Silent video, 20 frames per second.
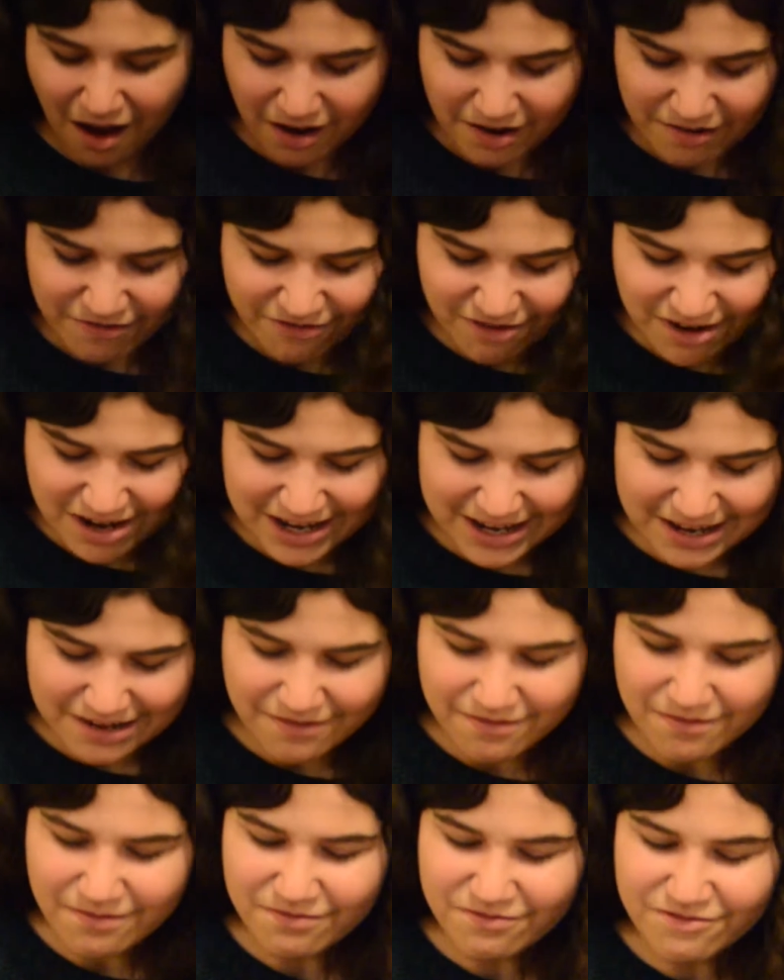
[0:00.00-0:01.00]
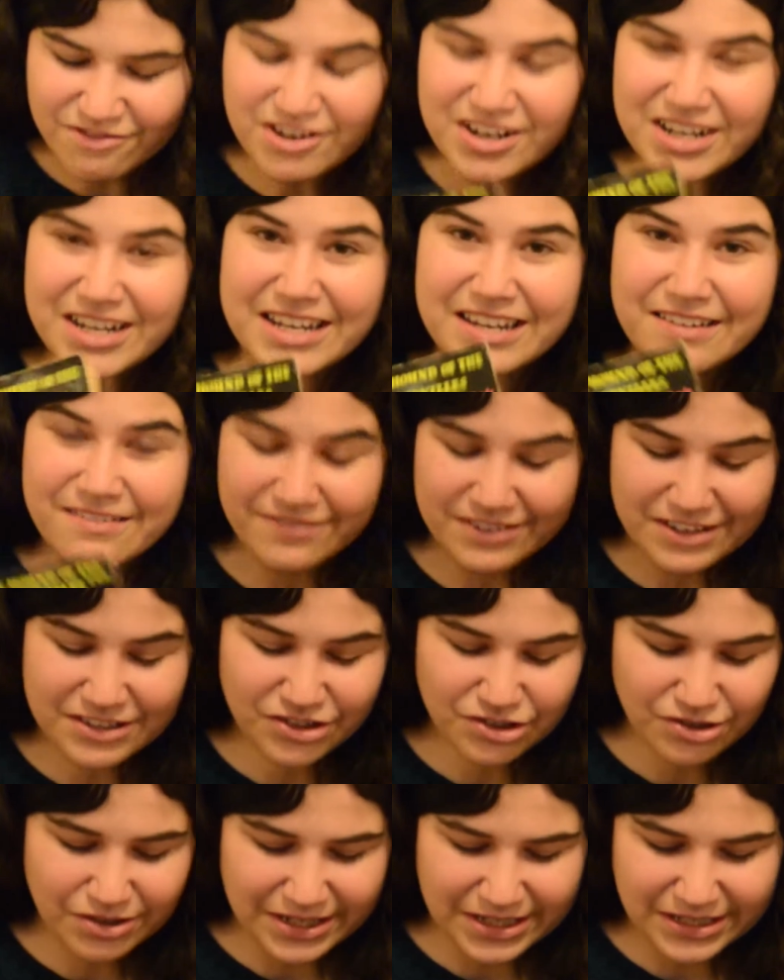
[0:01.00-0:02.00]
I really
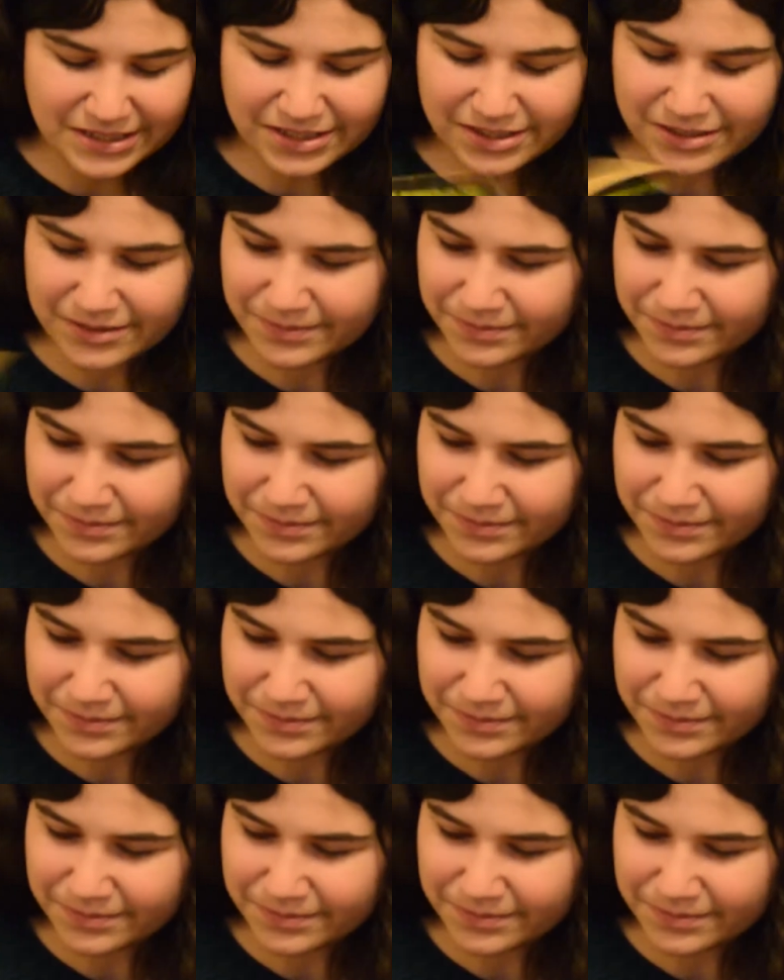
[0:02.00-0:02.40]
enjoyed